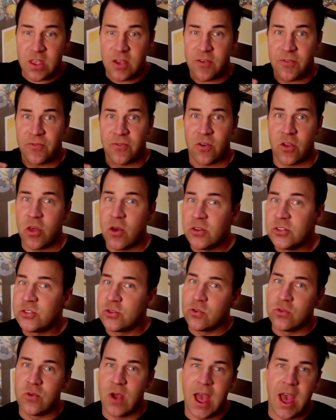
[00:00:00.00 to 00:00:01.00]
For those
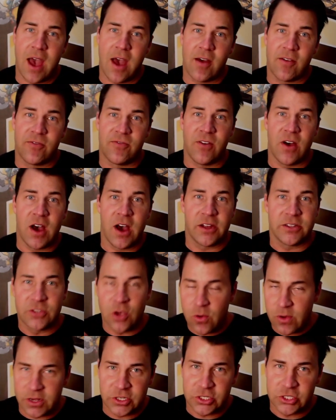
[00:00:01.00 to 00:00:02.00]
who have a
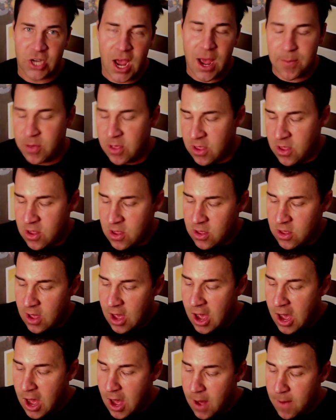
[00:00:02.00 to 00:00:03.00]
token shop,
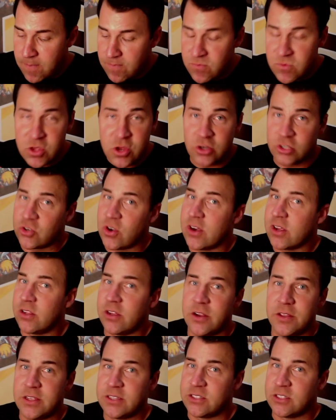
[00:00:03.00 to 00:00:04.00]
you're trying to
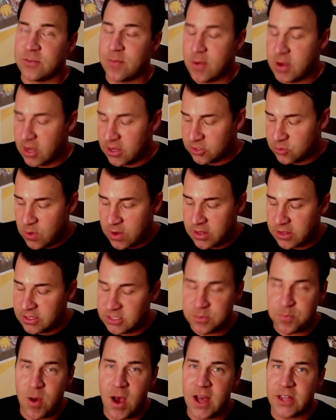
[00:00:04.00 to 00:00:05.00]
clear these as quickly
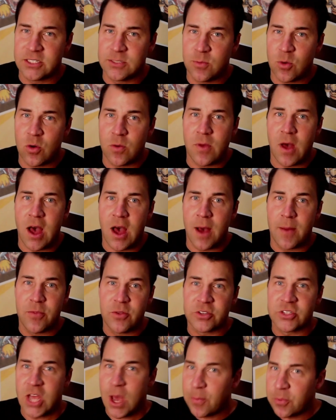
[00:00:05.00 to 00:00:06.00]
as possible.
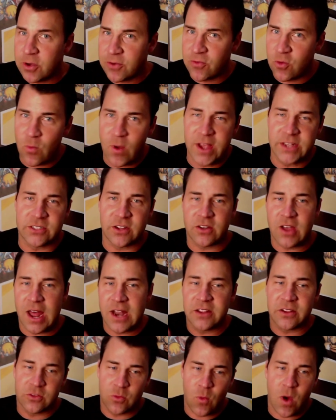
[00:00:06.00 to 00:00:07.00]
There's a couple different ways. I'll
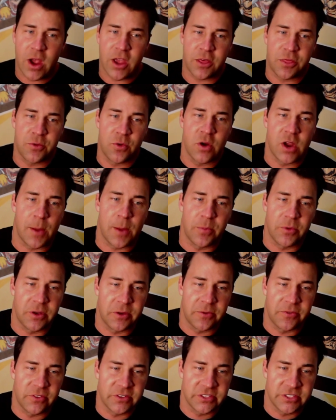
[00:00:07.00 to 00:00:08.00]
kind of walk it through a couple
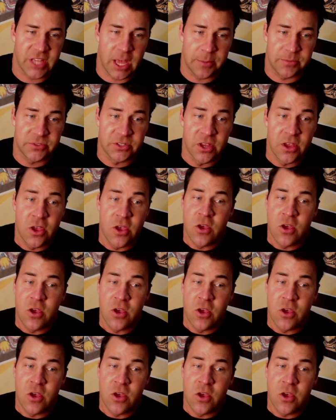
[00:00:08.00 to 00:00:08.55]
different steps.